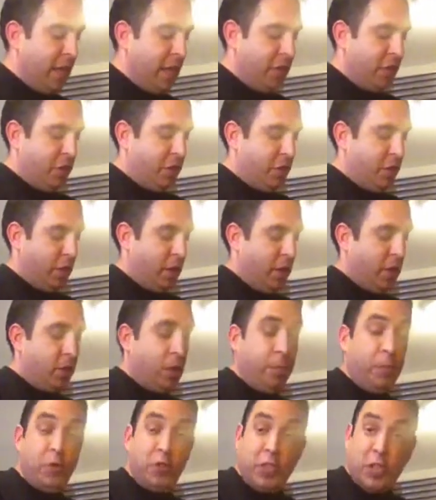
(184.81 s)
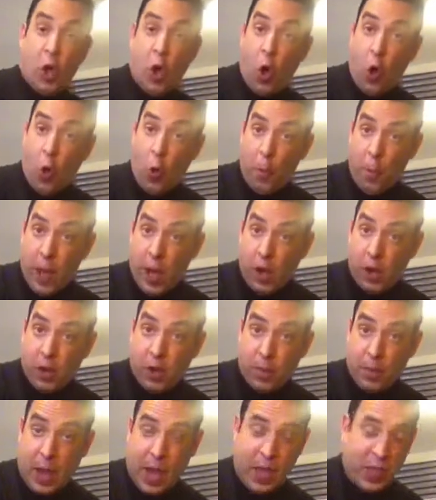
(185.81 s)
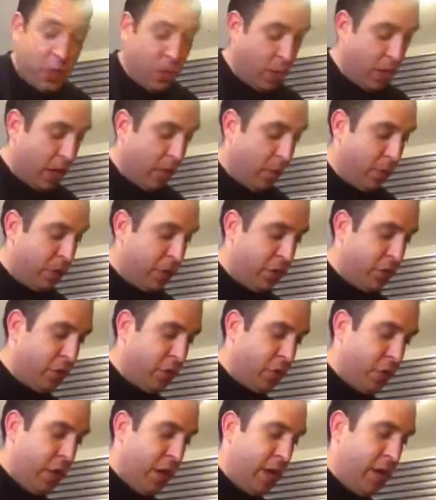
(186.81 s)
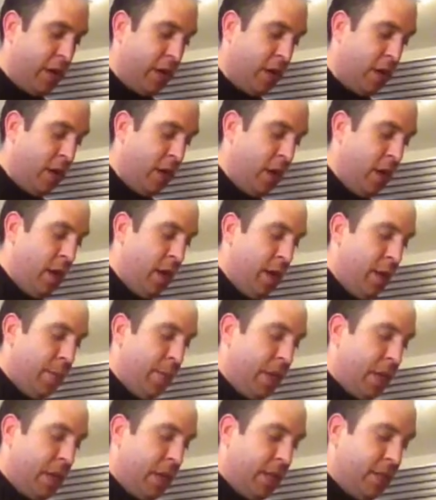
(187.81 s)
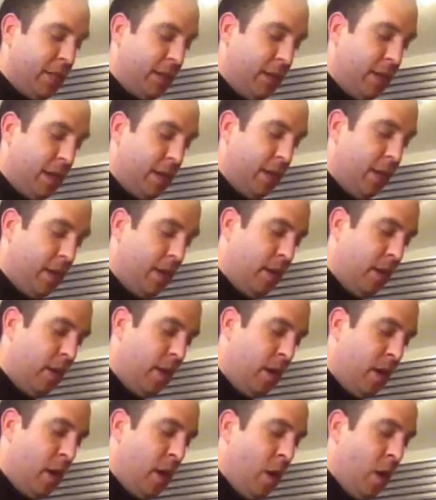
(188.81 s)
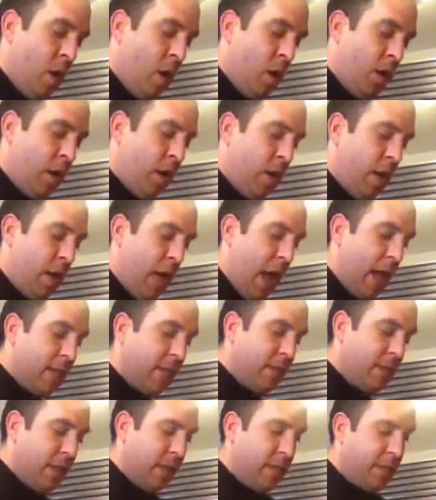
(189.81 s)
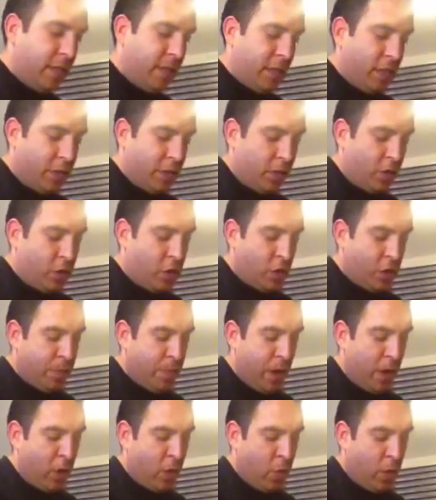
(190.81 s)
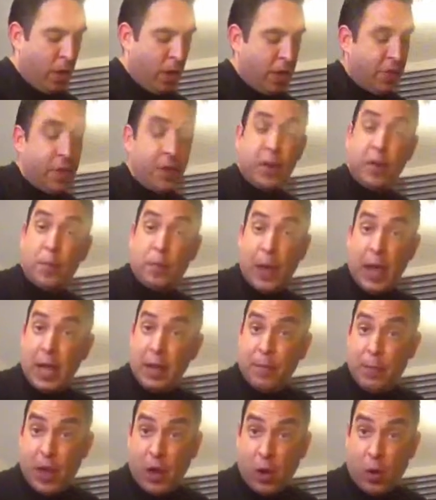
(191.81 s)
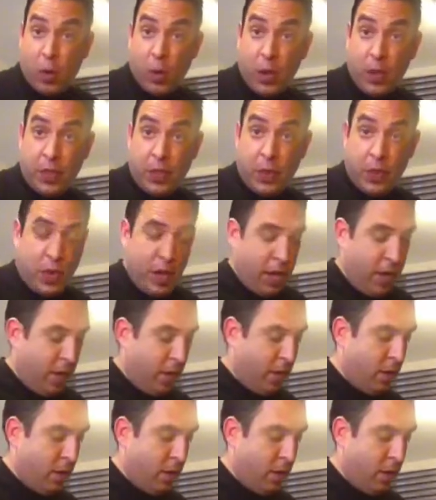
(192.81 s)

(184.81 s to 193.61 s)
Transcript: It's using whole milk, by the way, which is great because it has a tendency to cook better with and to bake better with, okay?